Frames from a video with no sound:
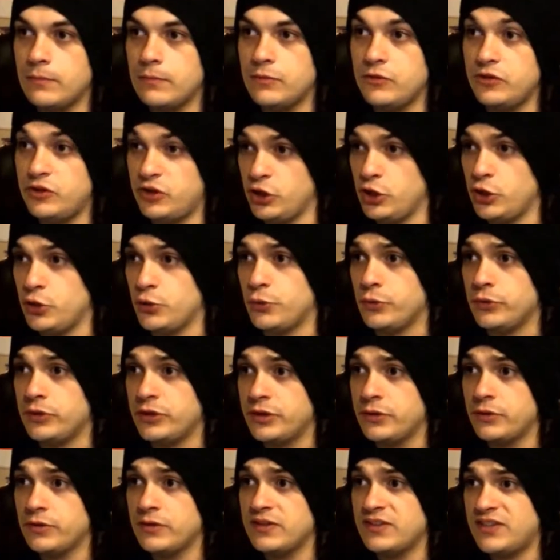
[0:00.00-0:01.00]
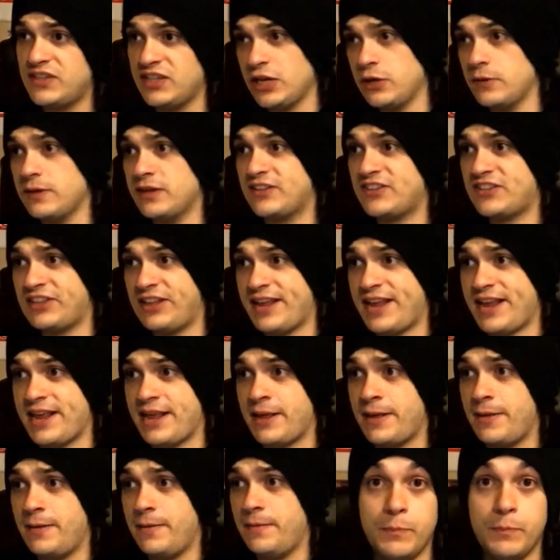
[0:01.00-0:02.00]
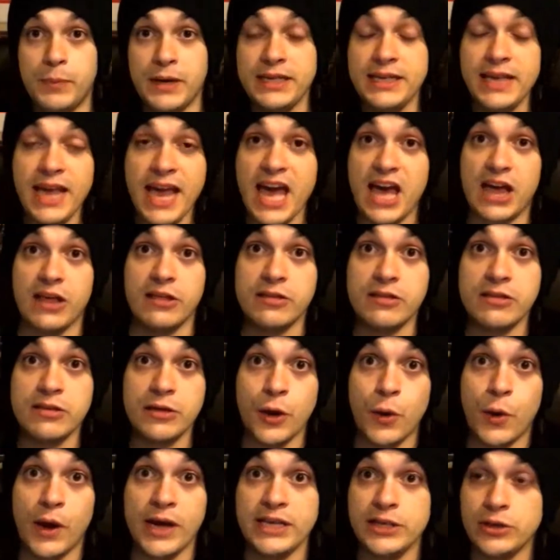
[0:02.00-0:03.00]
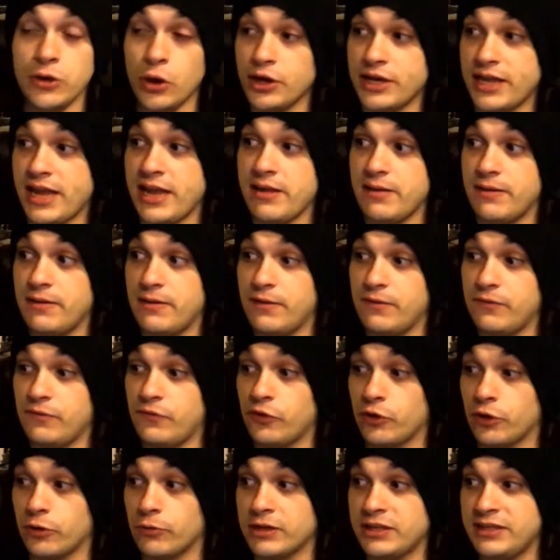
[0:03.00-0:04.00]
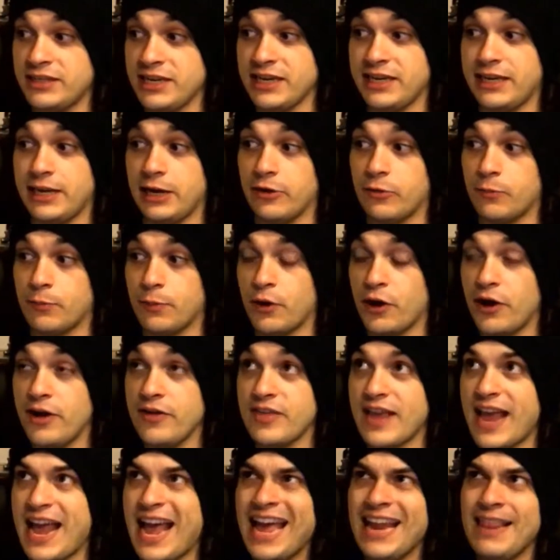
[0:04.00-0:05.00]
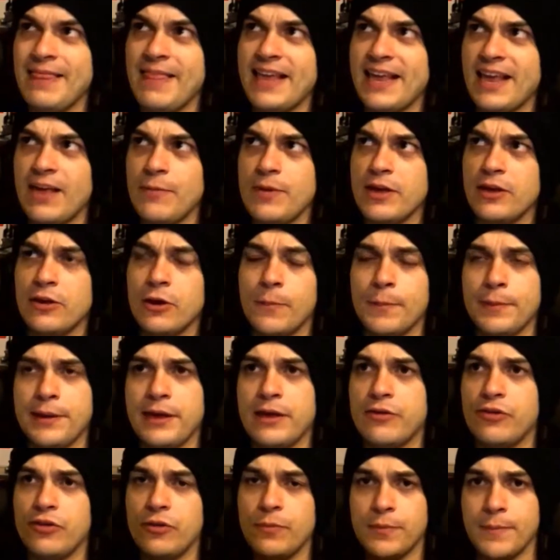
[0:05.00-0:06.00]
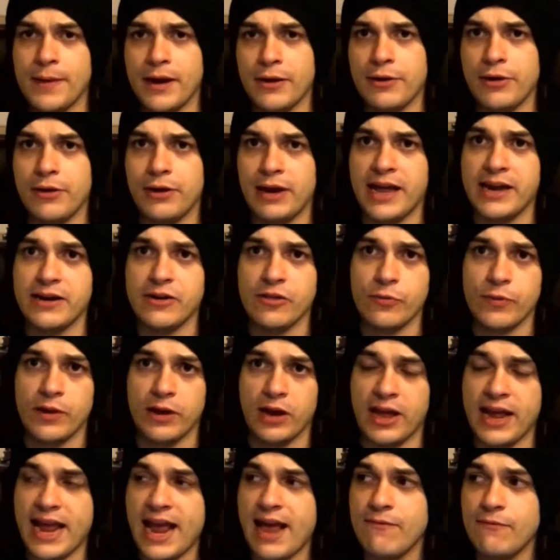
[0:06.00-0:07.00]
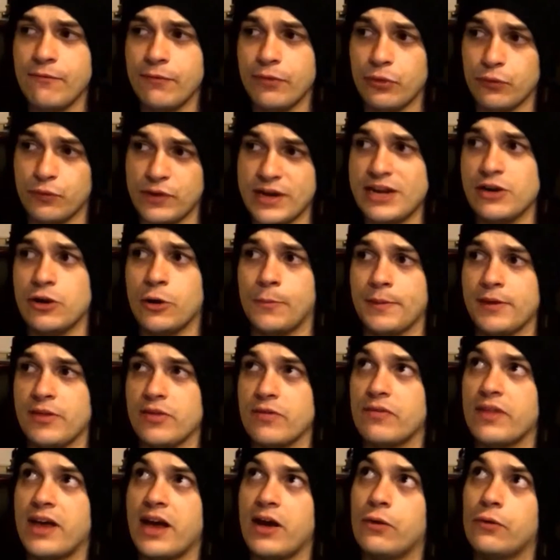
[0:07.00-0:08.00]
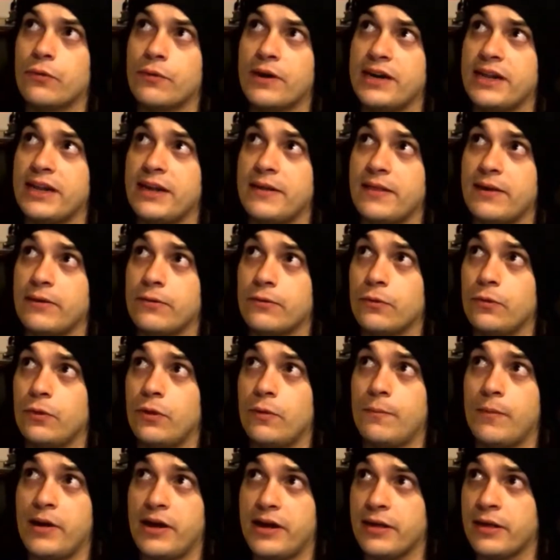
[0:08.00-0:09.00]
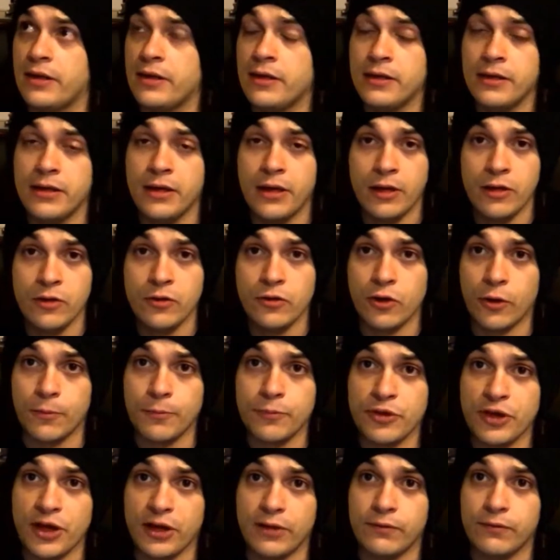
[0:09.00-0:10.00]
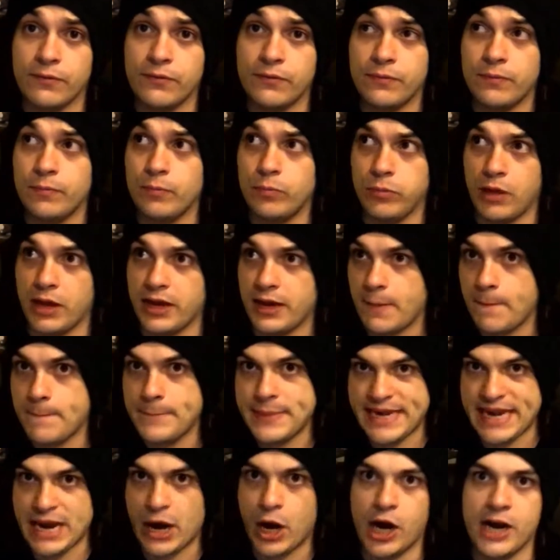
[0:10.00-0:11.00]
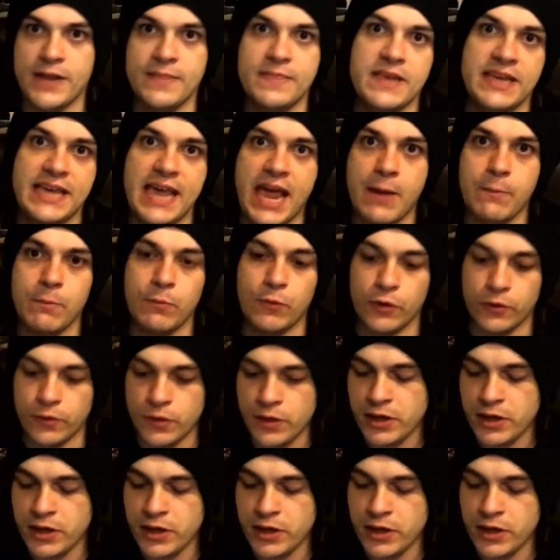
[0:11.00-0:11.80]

dude, seriously? But yeah, so I got it for a ridiculous price, and they gave me a copy of Super Mario Land as well. I have 3 copies of that already. They're all on my top shelf, like behind the camera.